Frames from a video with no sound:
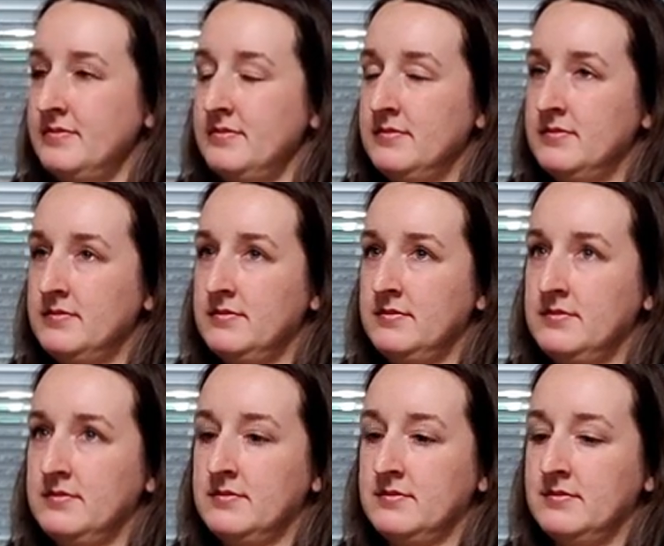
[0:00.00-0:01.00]

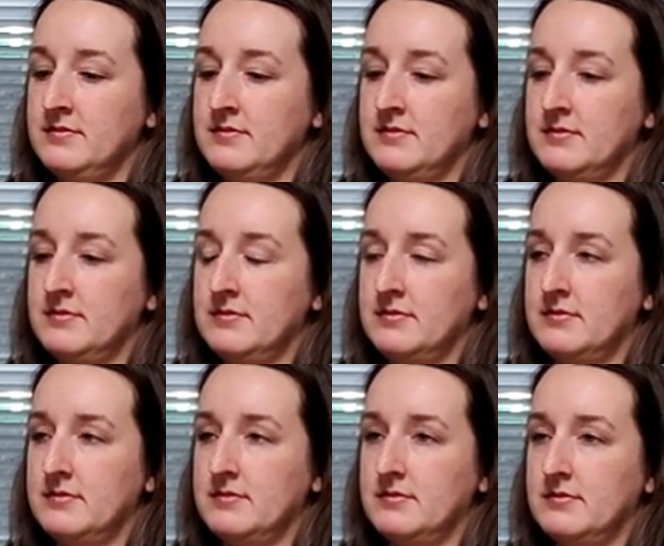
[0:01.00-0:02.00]

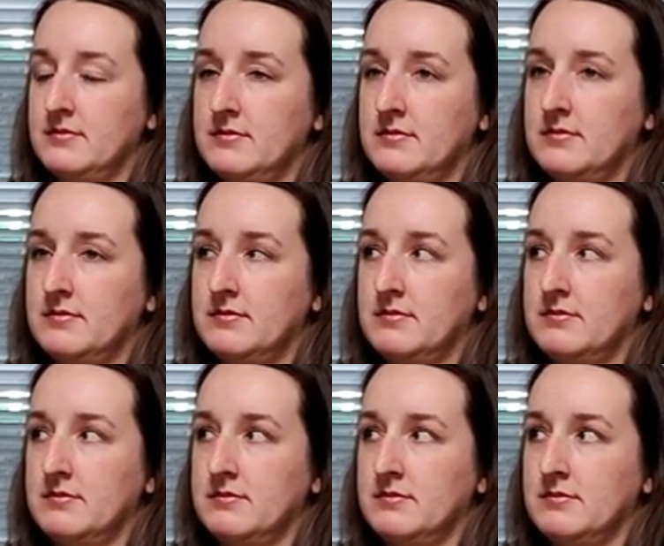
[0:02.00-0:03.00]

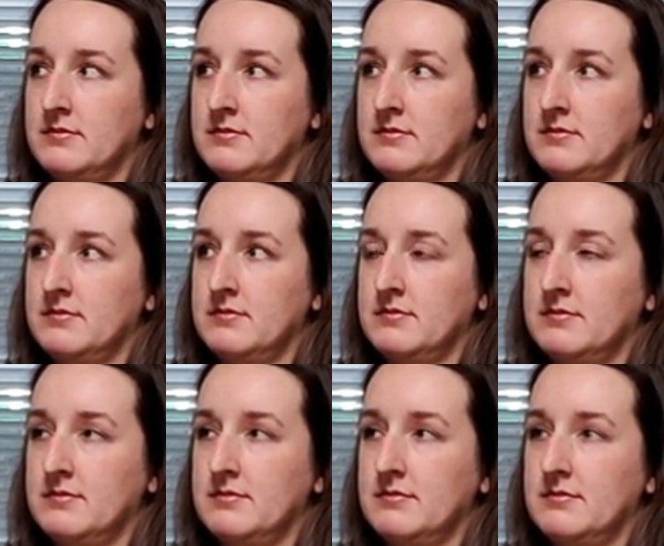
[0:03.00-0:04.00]

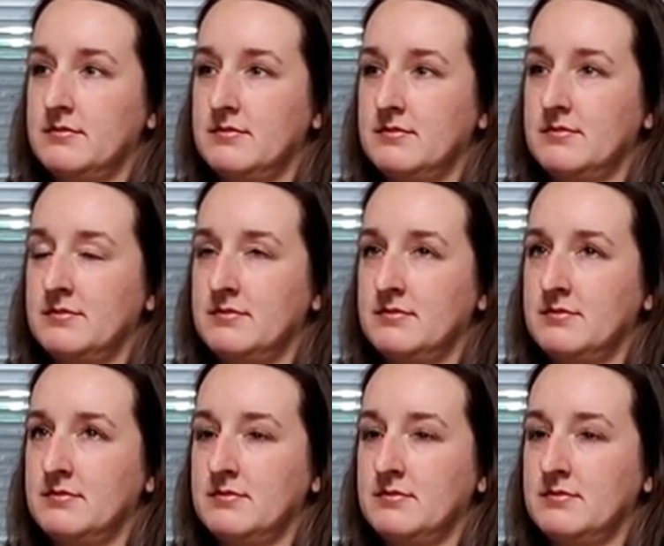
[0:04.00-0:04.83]
The person shown says nothing.